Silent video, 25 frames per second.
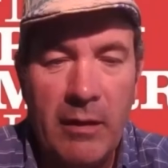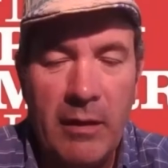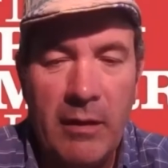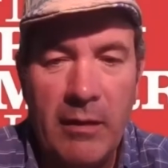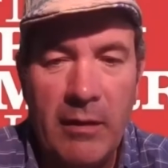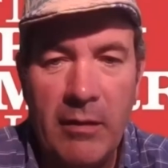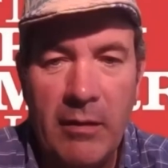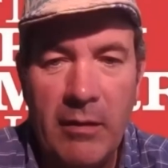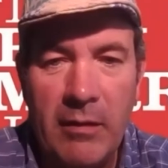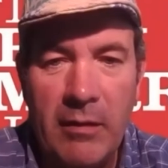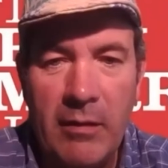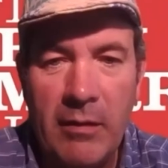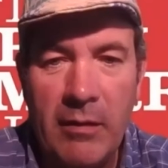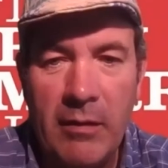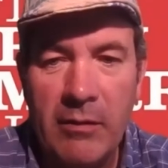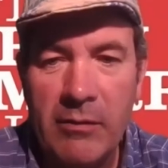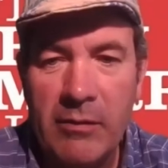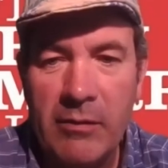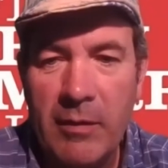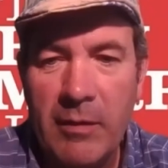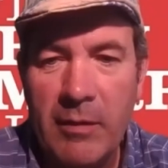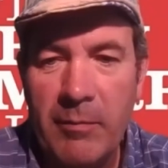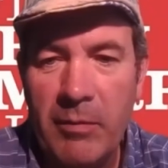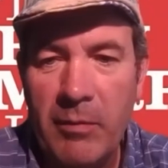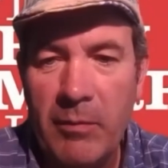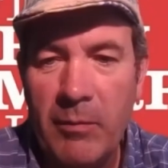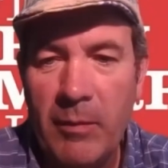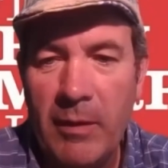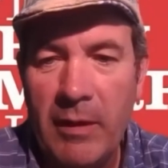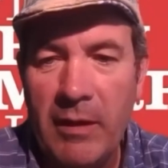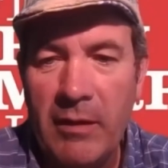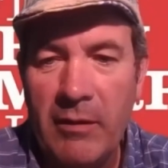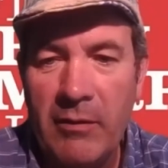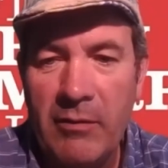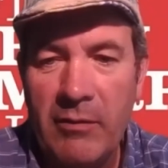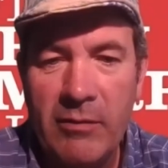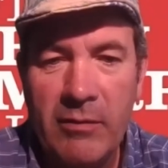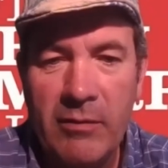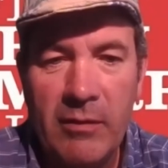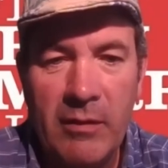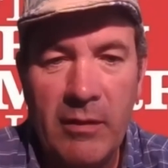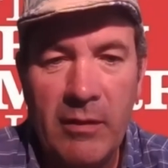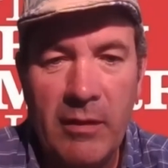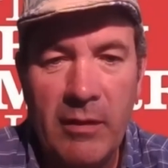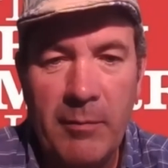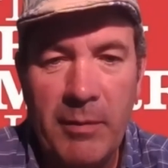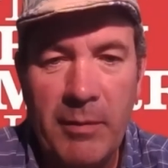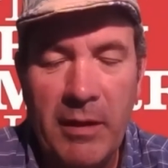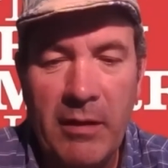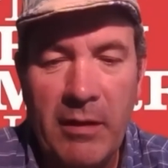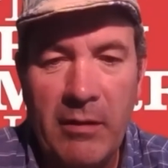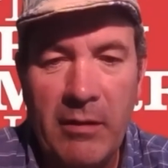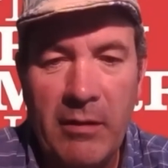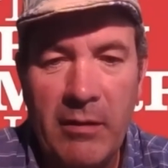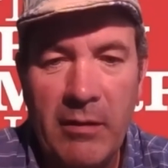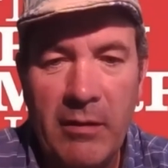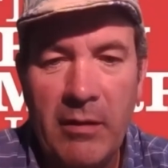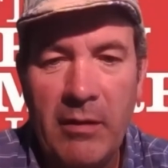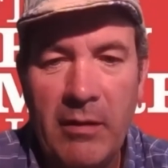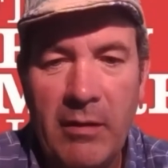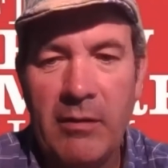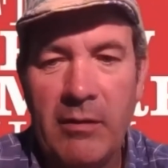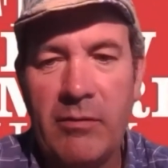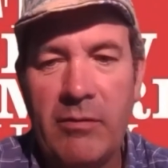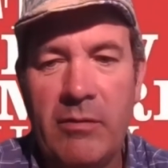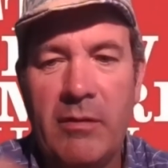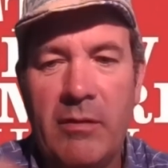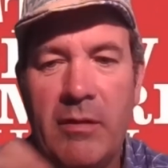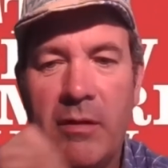in the last couple of weeks about a,